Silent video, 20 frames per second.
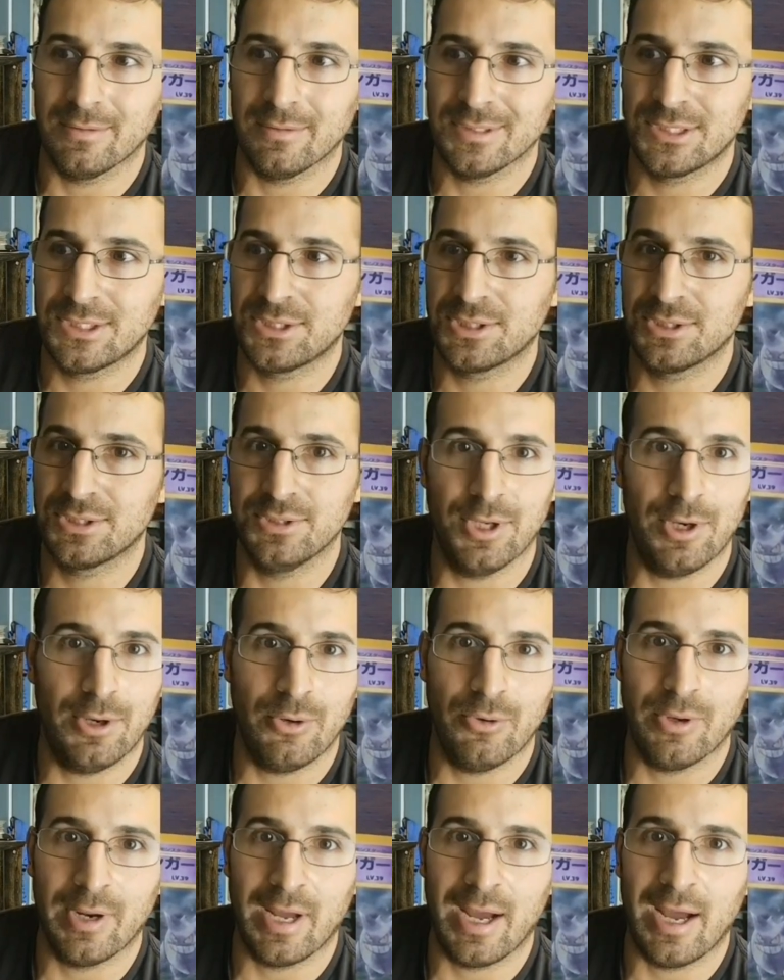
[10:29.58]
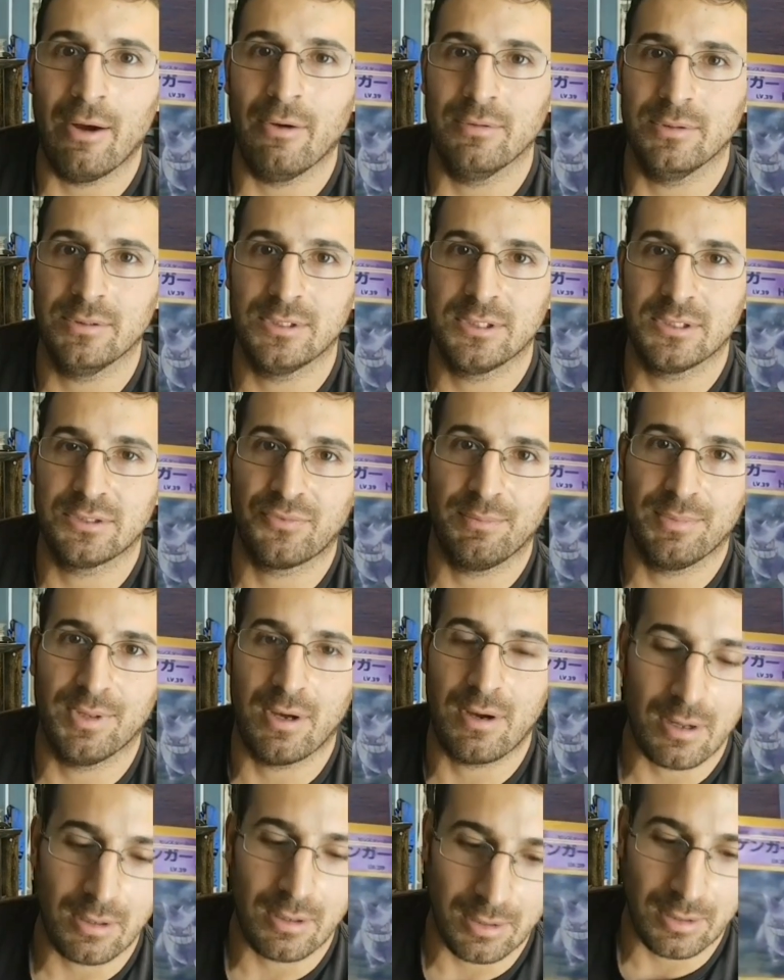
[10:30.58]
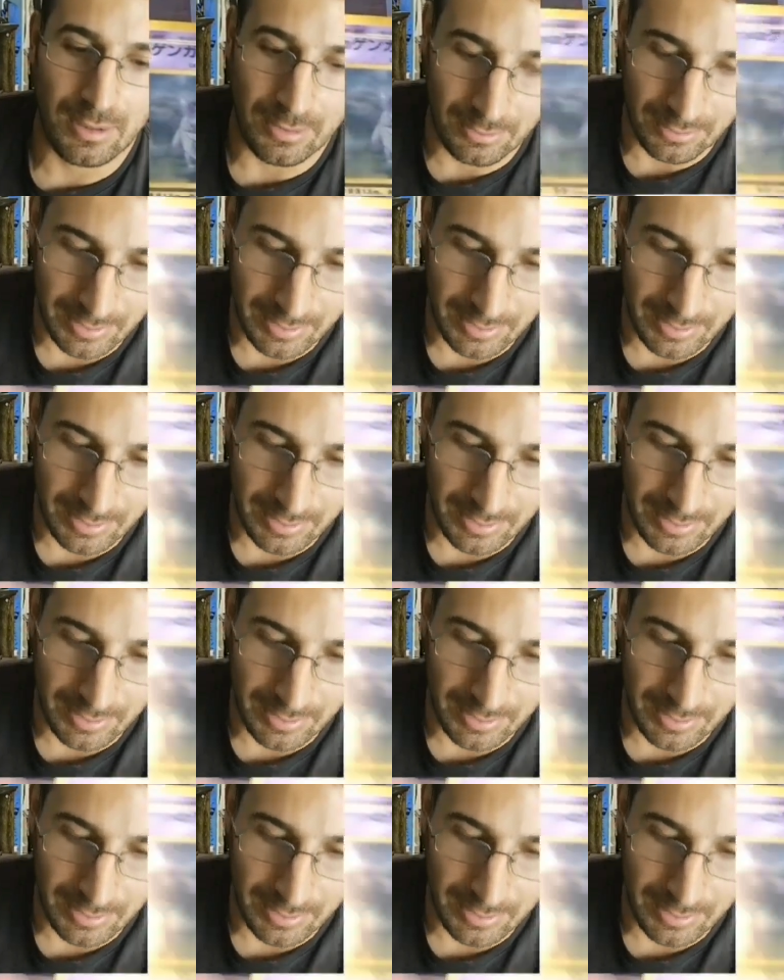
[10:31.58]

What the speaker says: snowed out just from the holo.